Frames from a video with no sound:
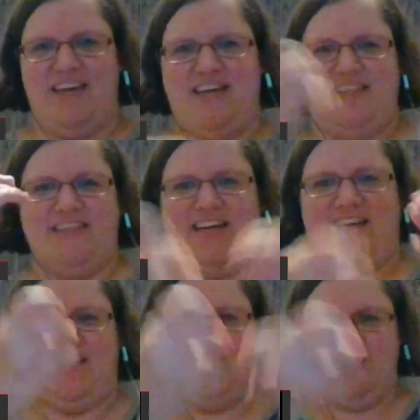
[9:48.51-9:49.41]
it's
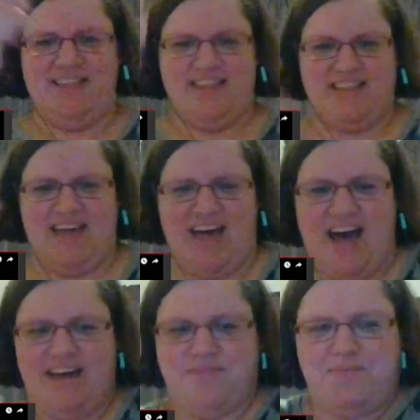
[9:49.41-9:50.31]
like they
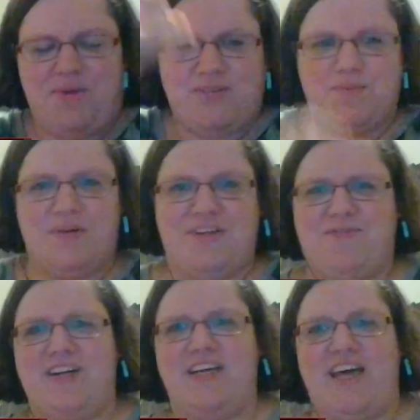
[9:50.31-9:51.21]
had
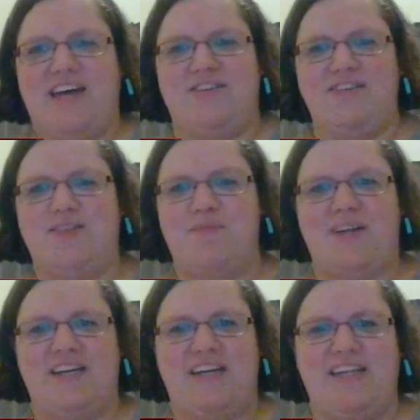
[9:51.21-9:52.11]
different candles to
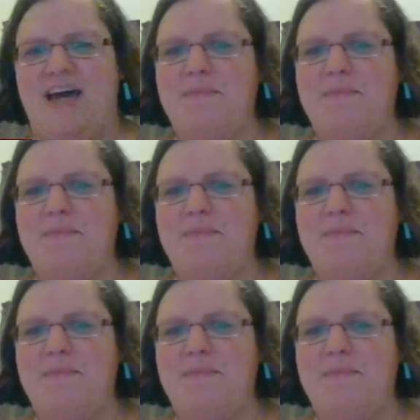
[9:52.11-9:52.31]
put it in.